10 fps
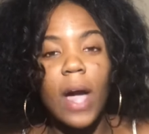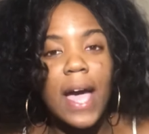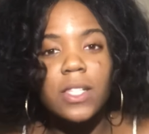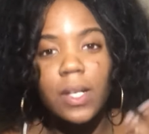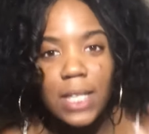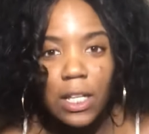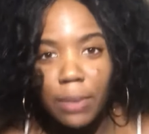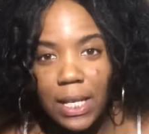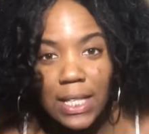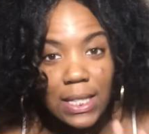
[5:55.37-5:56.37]
as they're telling me
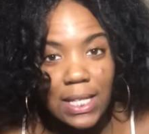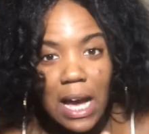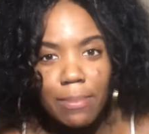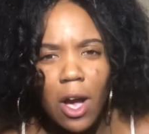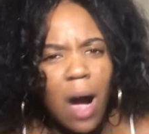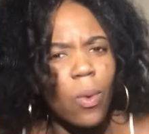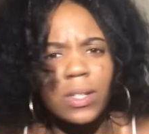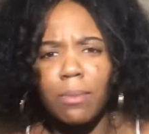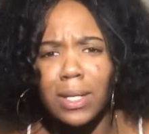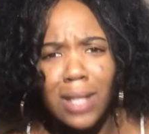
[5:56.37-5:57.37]
this, at the time, y'all, I worked
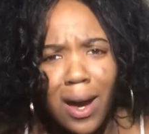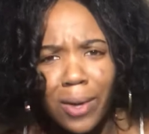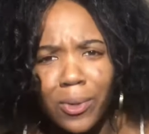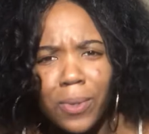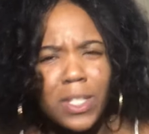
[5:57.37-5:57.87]
at McDonald's.